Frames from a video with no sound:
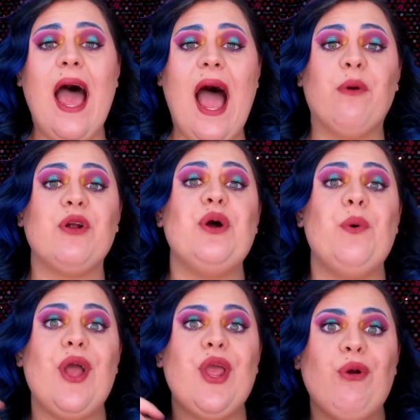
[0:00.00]
I want to know
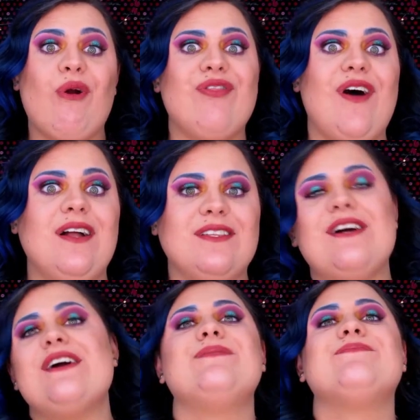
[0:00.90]
what your thoughts
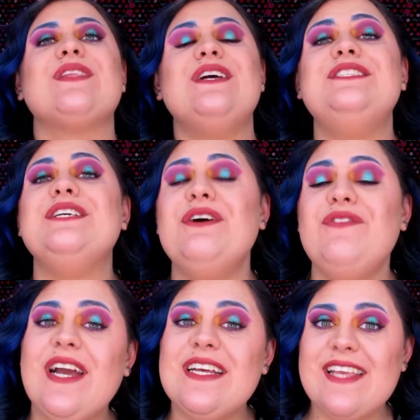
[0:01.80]
are. So if
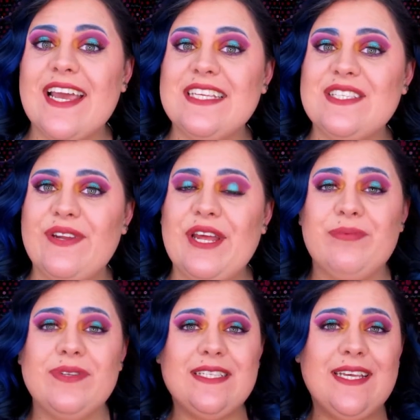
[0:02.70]
you guys like this
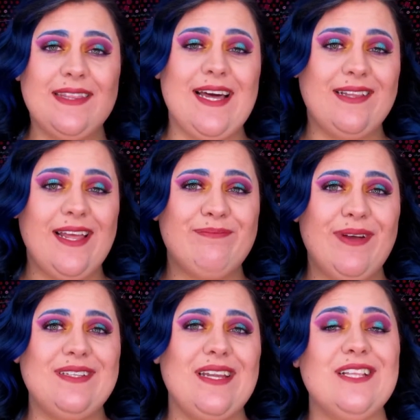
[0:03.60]
video, please hit that like
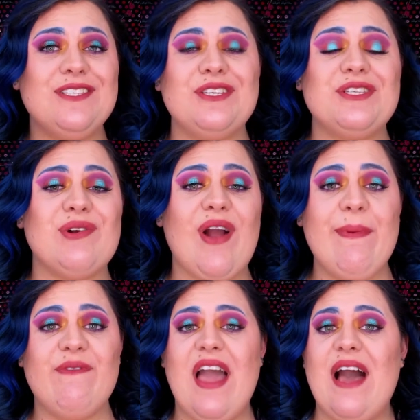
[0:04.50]
button and
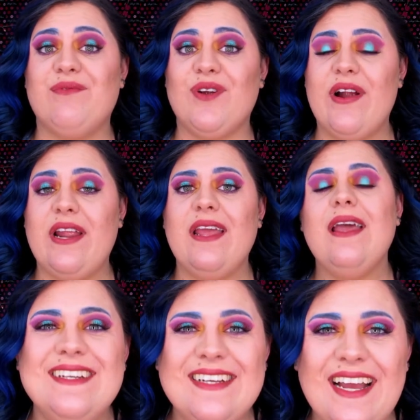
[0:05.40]
subscribe if you haven't already.
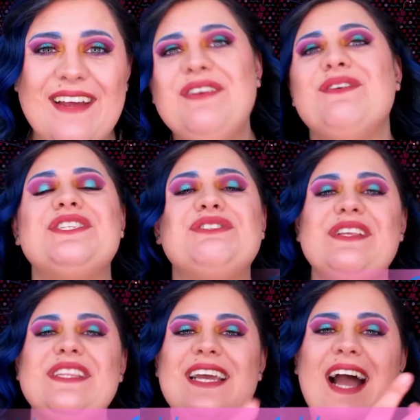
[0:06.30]
And if you want to
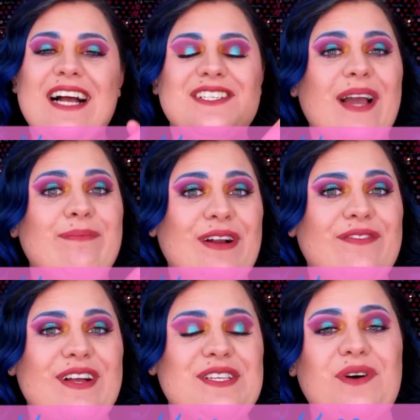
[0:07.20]
join the
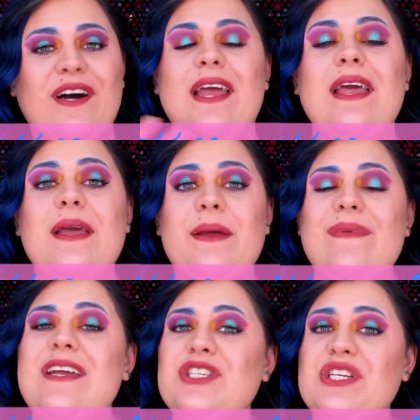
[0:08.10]
#ButterflySquad,
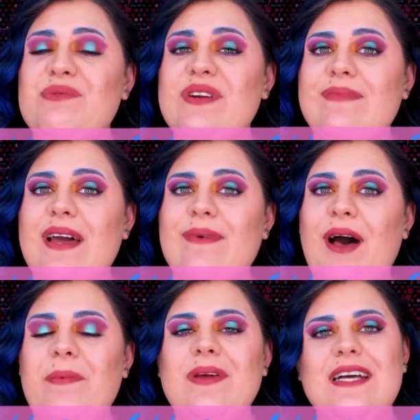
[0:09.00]
make sure you ring my
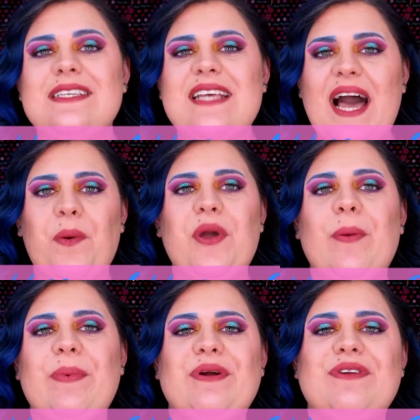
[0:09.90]
bell because that way
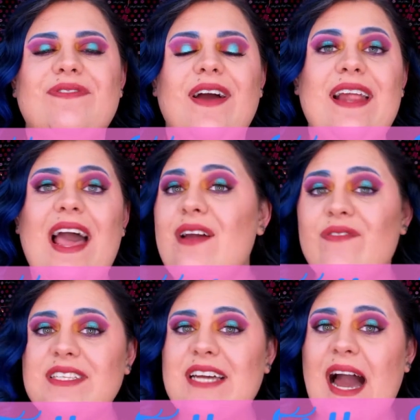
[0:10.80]
you'll be notified
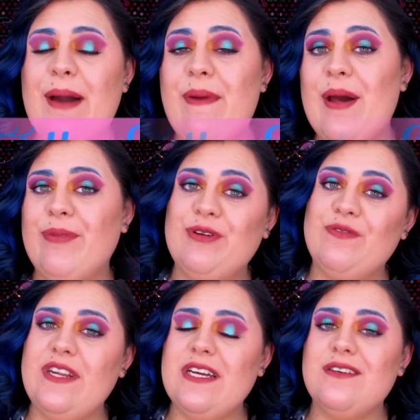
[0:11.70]
every time I upload new
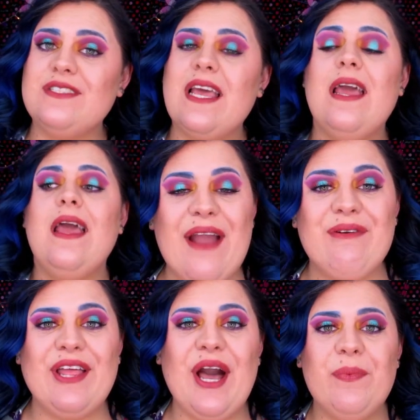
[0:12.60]
videos. I
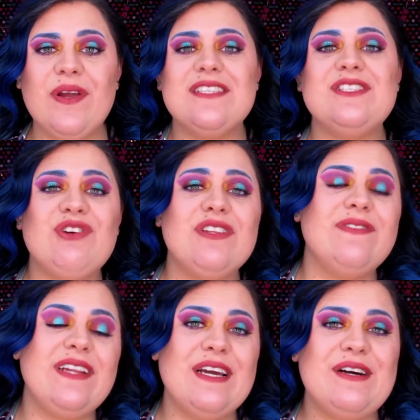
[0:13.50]
really hope you guys enjoyed the
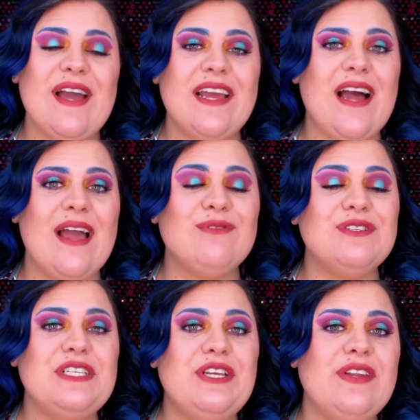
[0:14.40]
video and I will
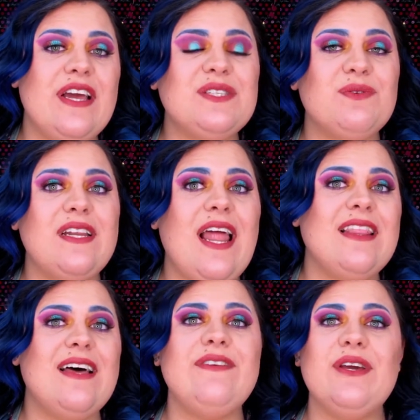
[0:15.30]
see you in the next one.
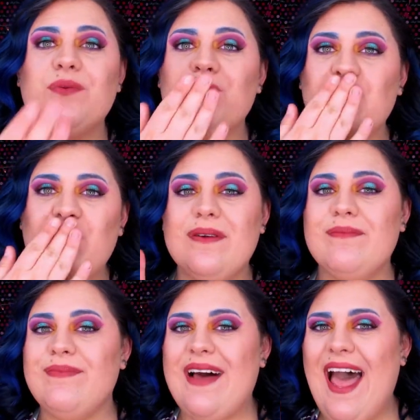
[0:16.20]
Love you.
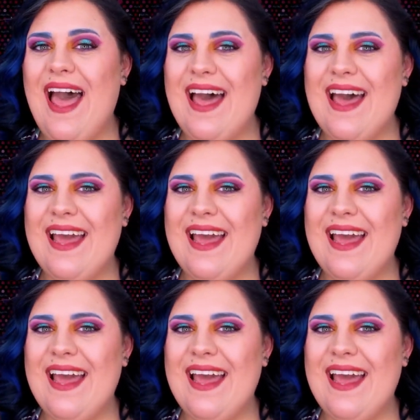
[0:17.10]
Bye.